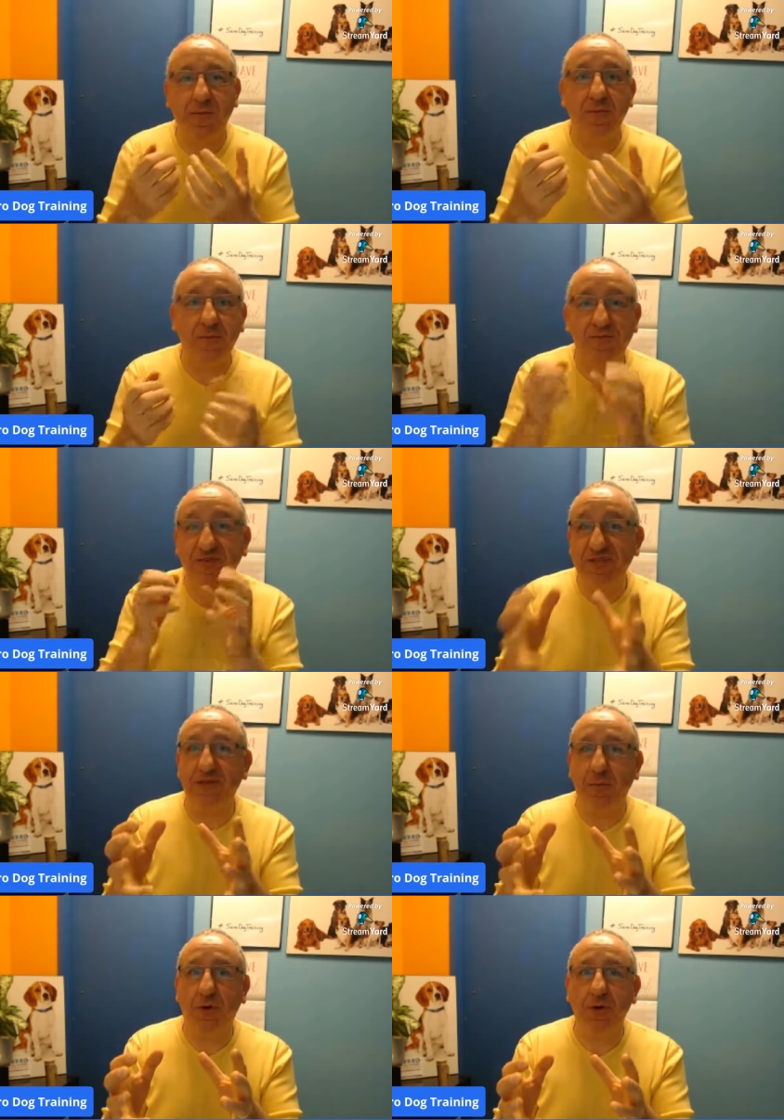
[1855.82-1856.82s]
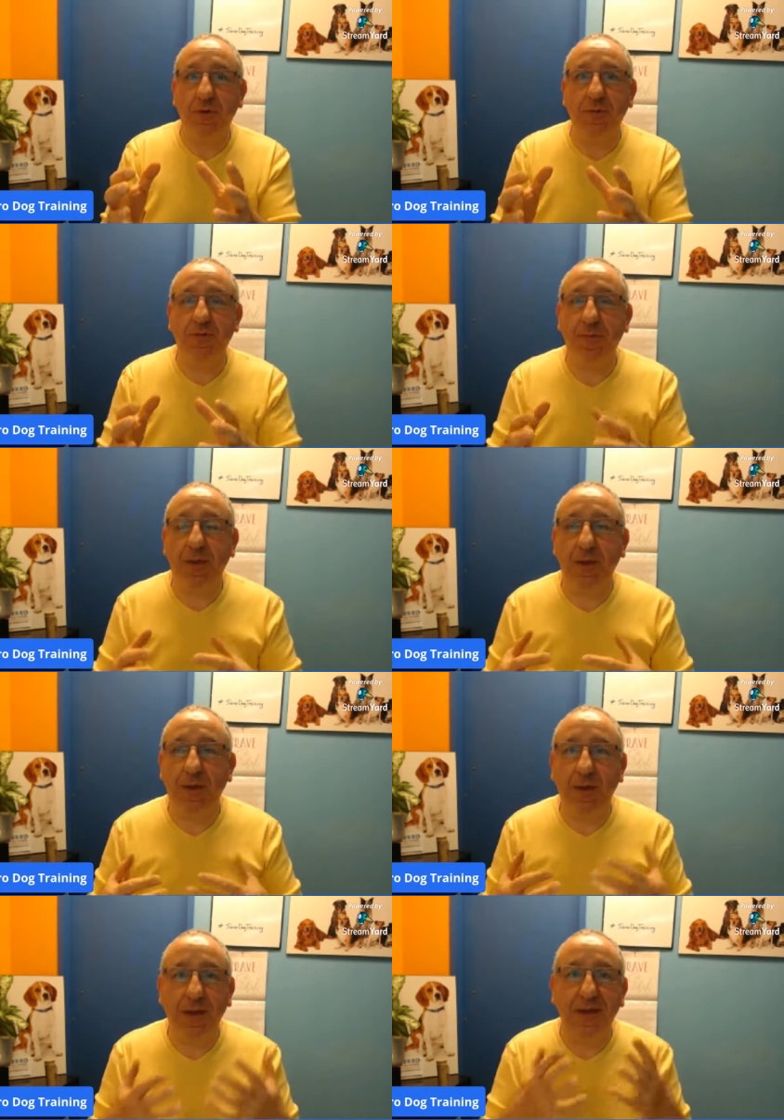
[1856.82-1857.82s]
visible
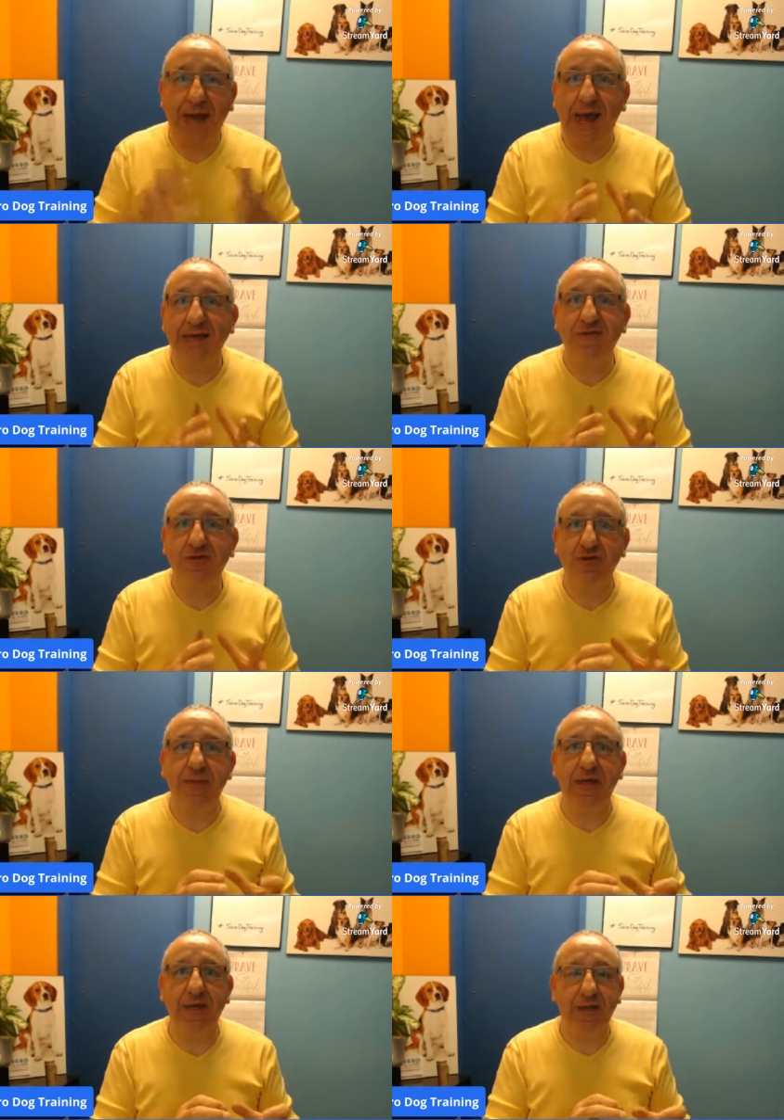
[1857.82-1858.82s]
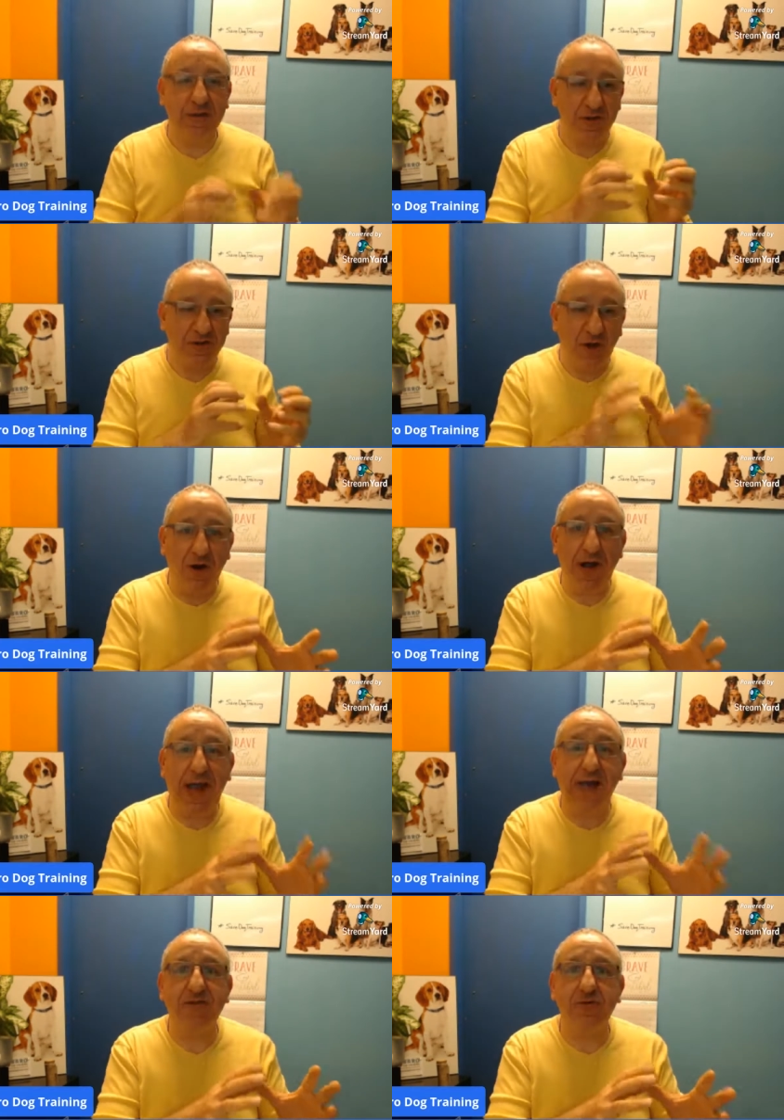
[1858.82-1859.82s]
it has to be the dog
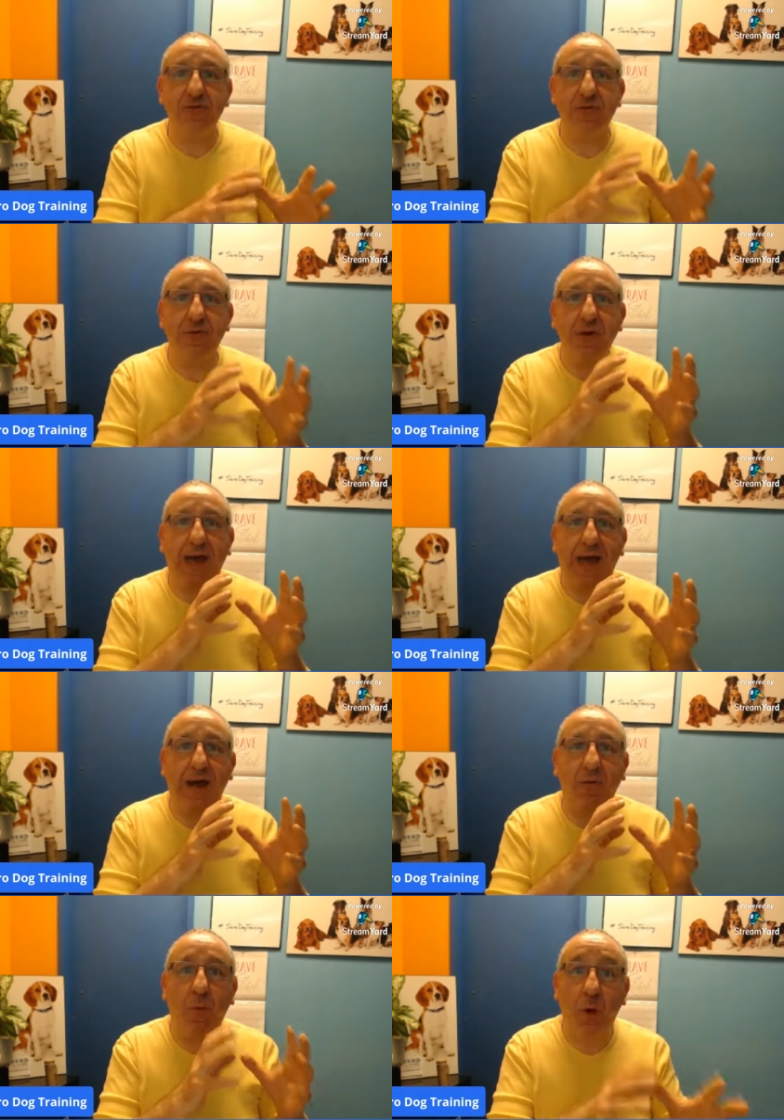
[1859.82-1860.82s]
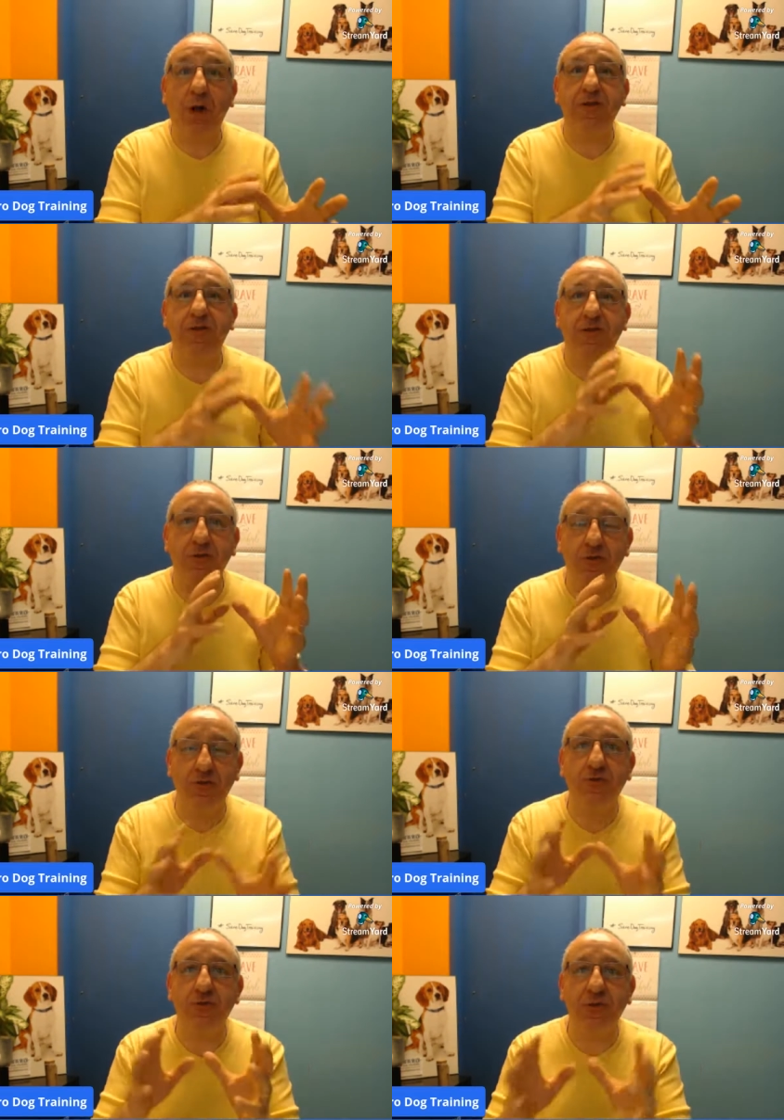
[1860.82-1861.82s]
has to ha- want to
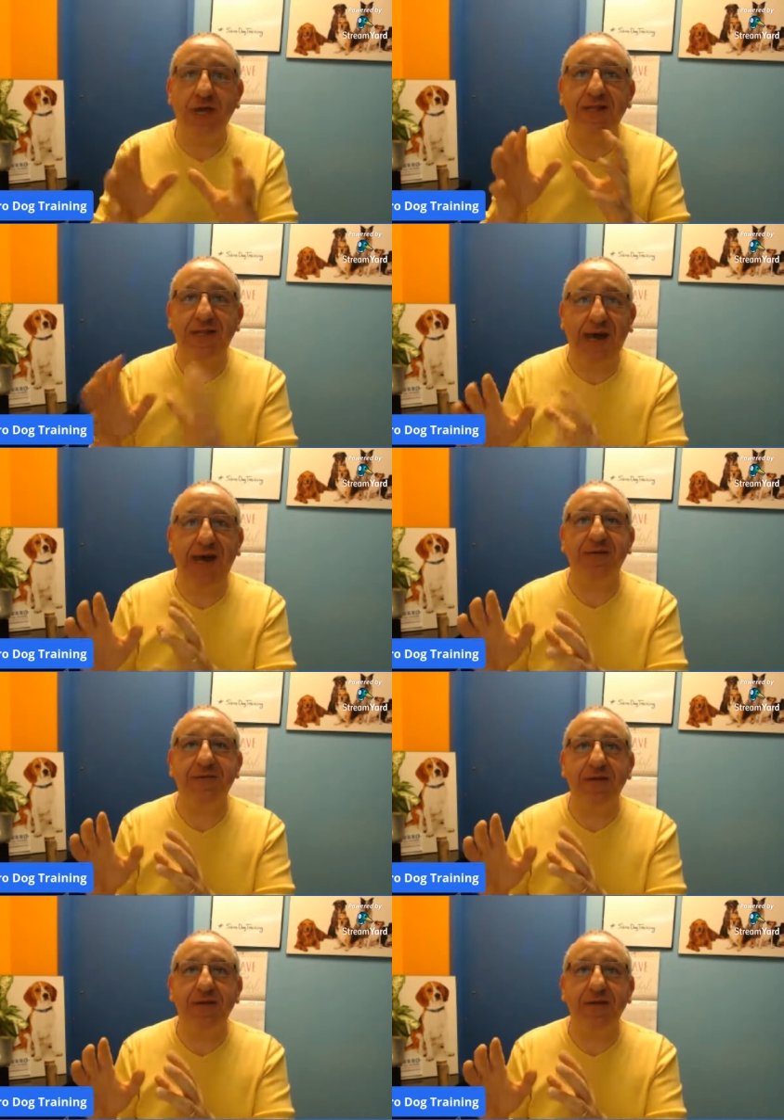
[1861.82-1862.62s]
do that task